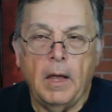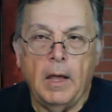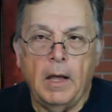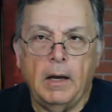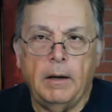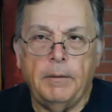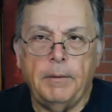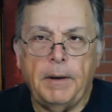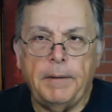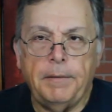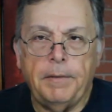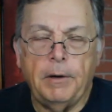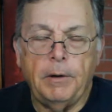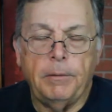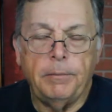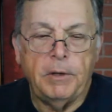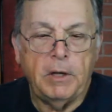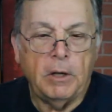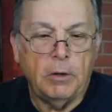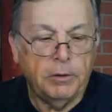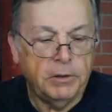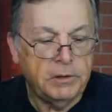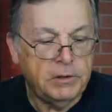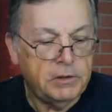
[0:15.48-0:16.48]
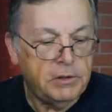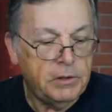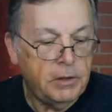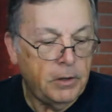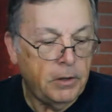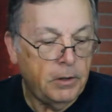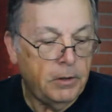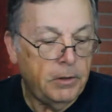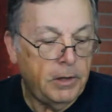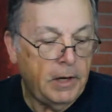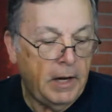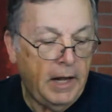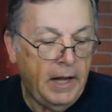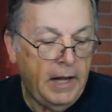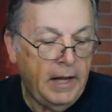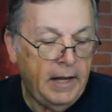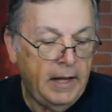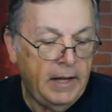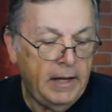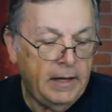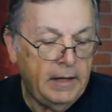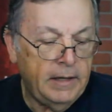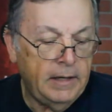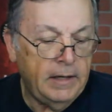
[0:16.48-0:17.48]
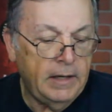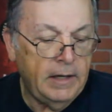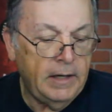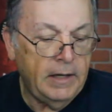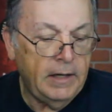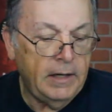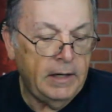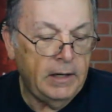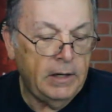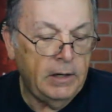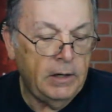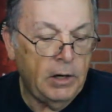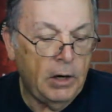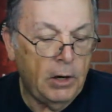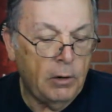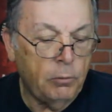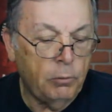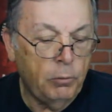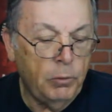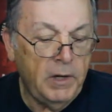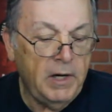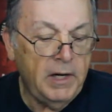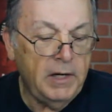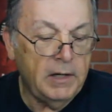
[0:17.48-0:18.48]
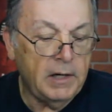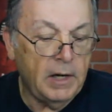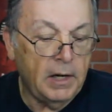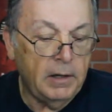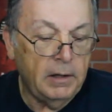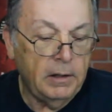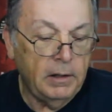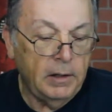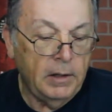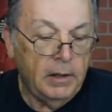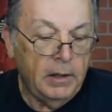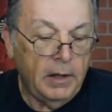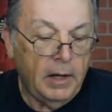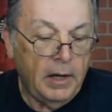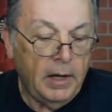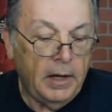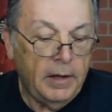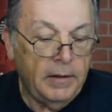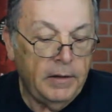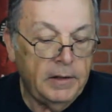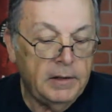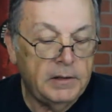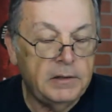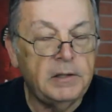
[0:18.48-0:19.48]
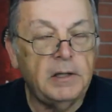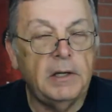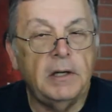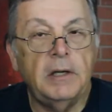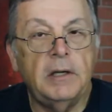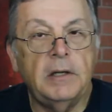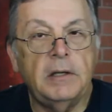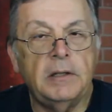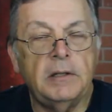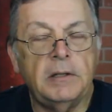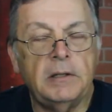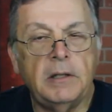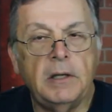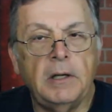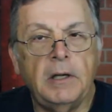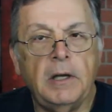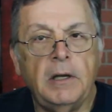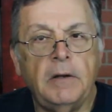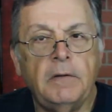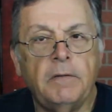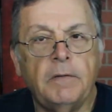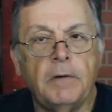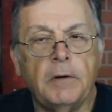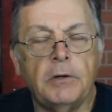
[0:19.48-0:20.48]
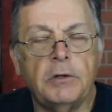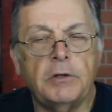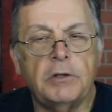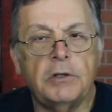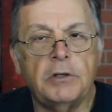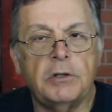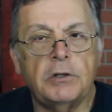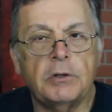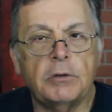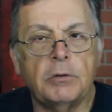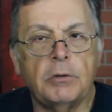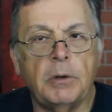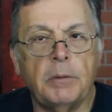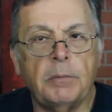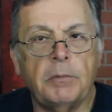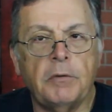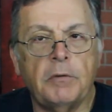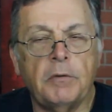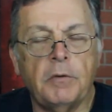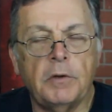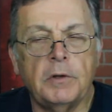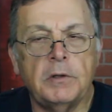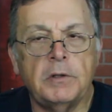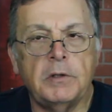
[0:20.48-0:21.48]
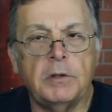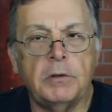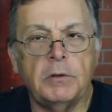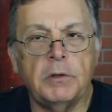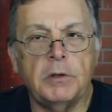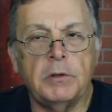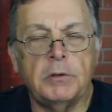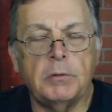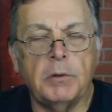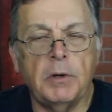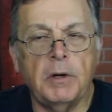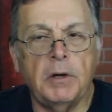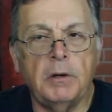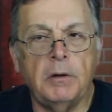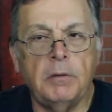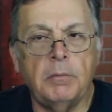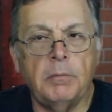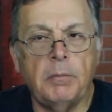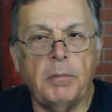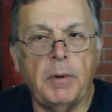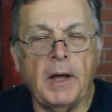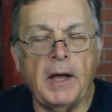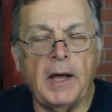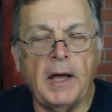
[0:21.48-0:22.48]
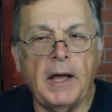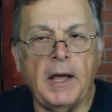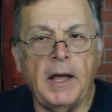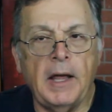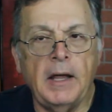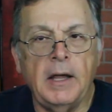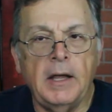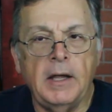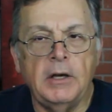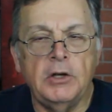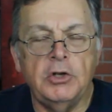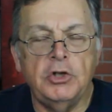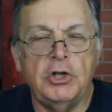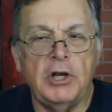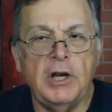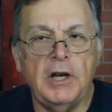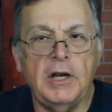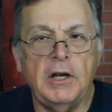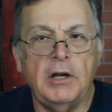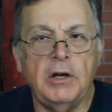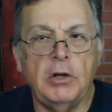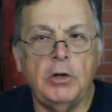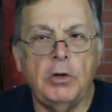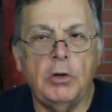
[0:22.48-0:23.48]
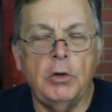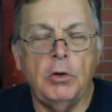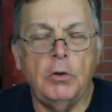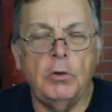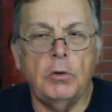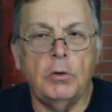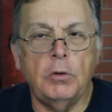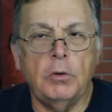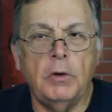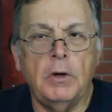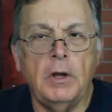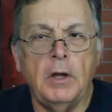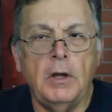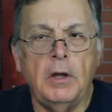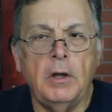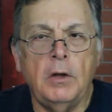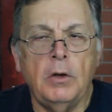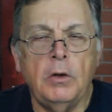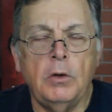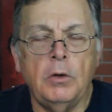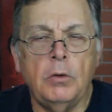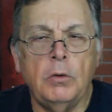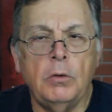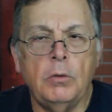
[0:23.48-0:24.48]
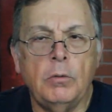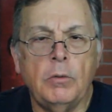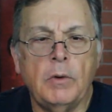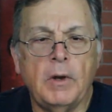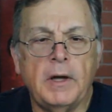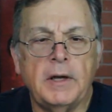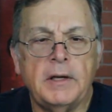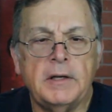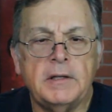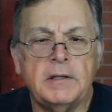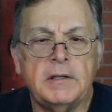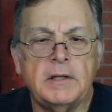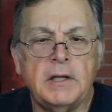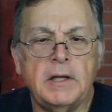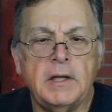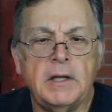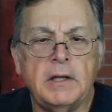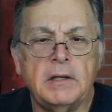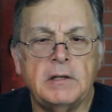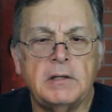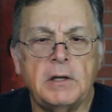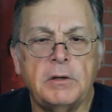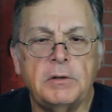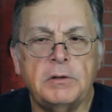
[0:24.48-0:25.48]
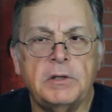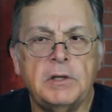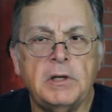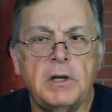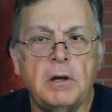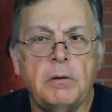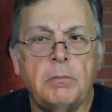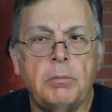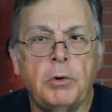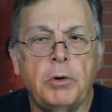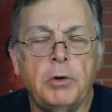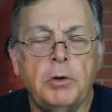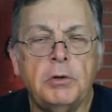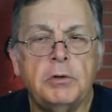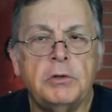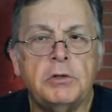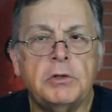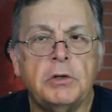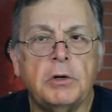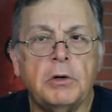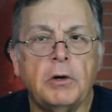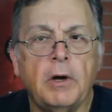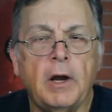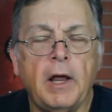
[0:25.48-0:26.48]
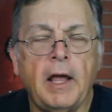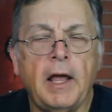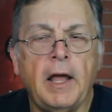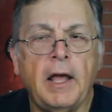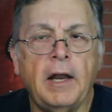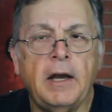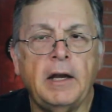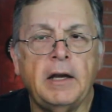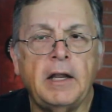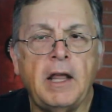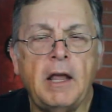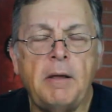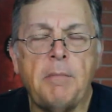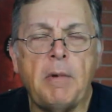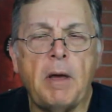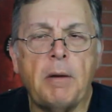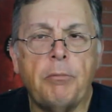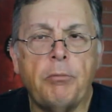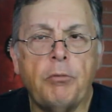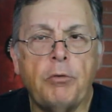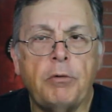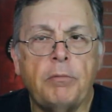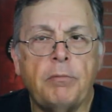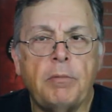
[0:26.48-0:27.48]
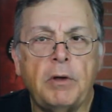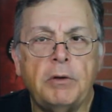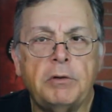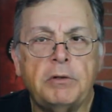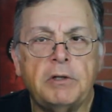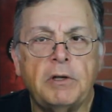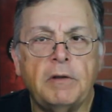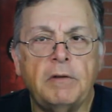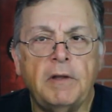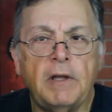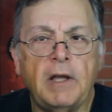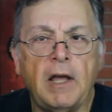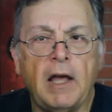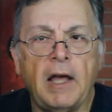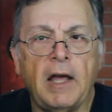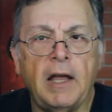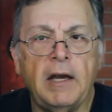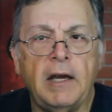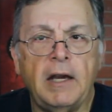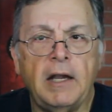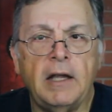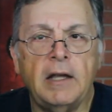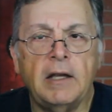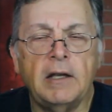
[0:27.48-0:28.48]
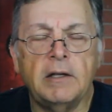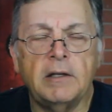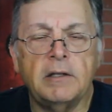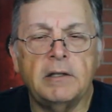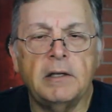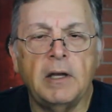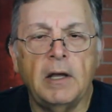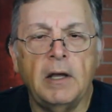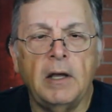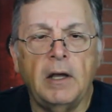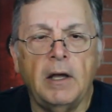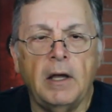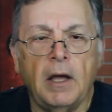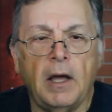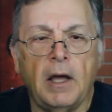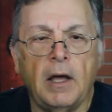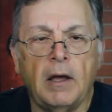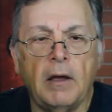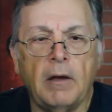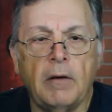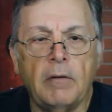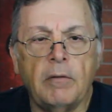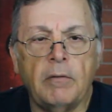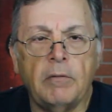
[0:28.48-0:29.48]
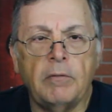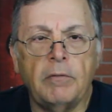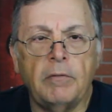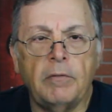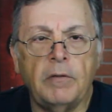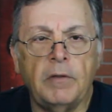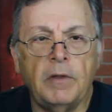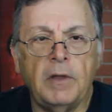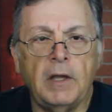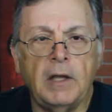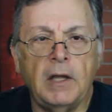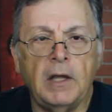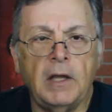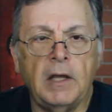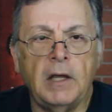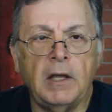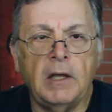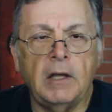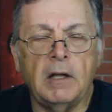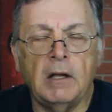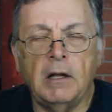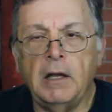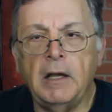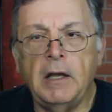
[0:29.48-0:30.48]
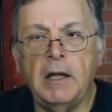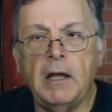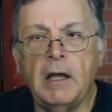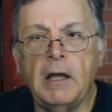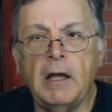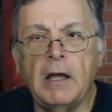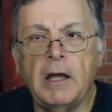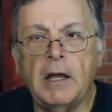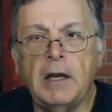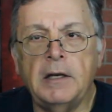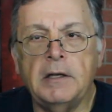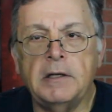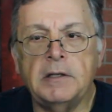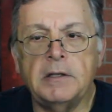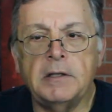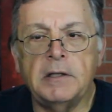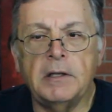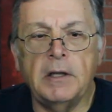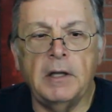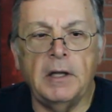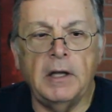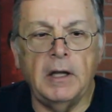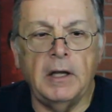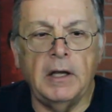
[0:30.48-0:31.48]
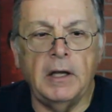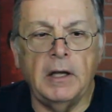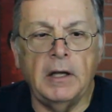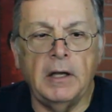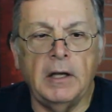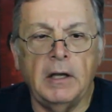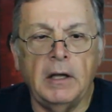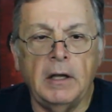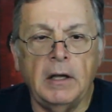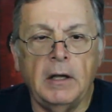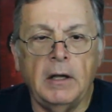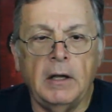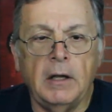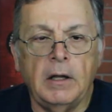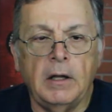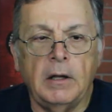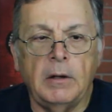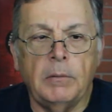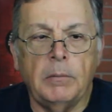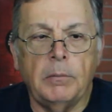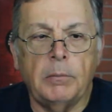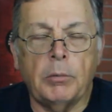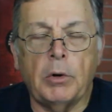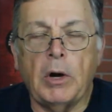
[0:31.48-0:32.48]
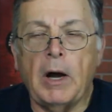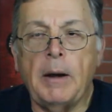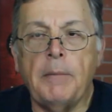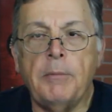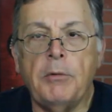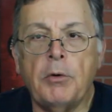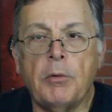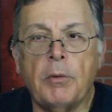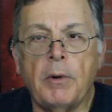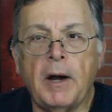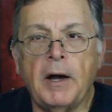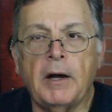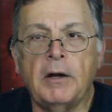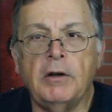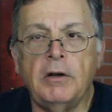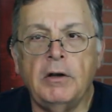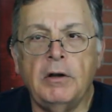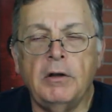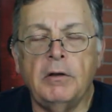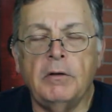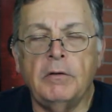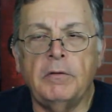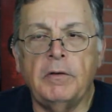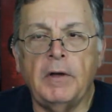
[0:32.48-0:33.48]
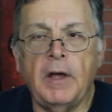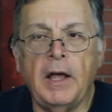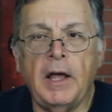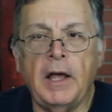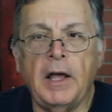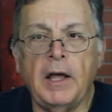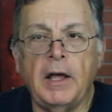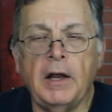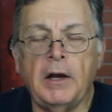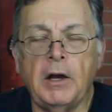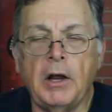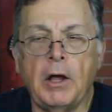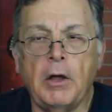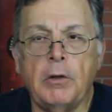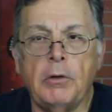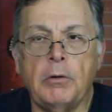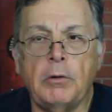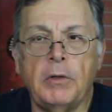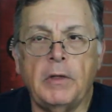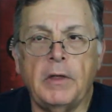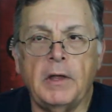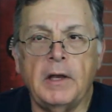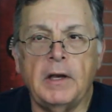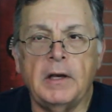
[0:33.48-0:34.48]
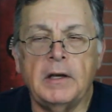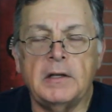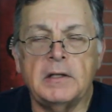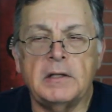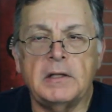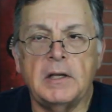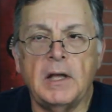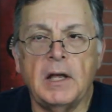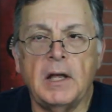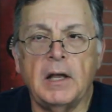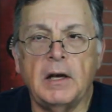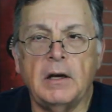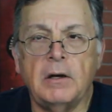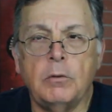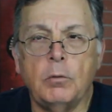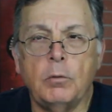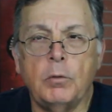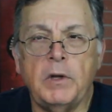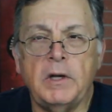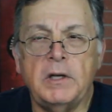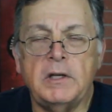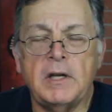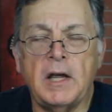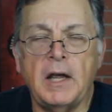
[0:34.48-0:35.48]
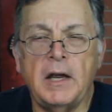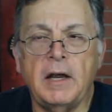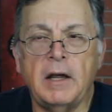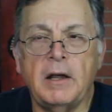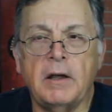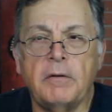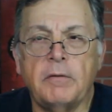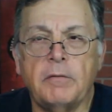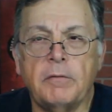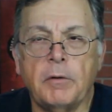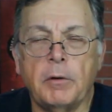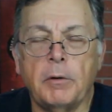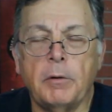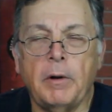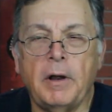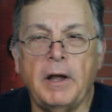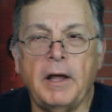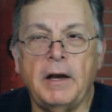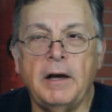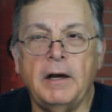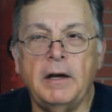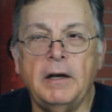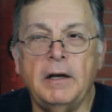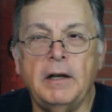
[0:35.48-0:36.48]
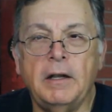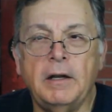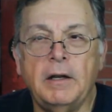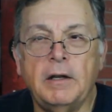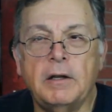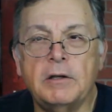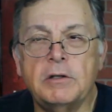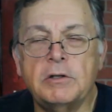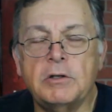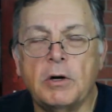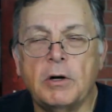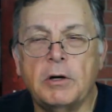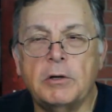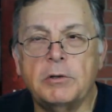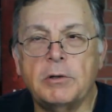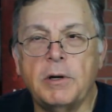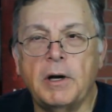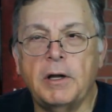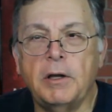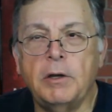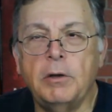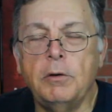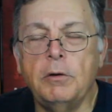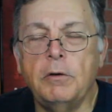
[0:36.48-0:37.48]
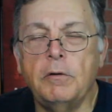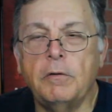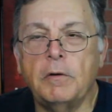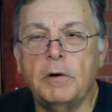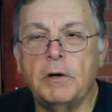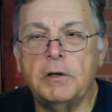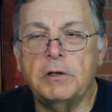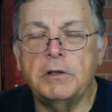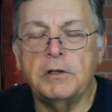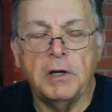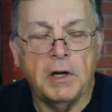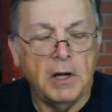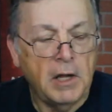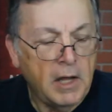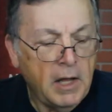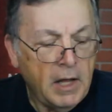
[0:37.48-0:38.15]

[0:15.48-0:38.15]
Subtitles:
Hello out there, I'm the oldest nerd, and in Arena, this is the first script for the series written by Gene Kuhn, who was the associate producer and came up with most of the ideas of the Klingons, the Prime Directive, and other things that we take for granted in the Star Trek universe.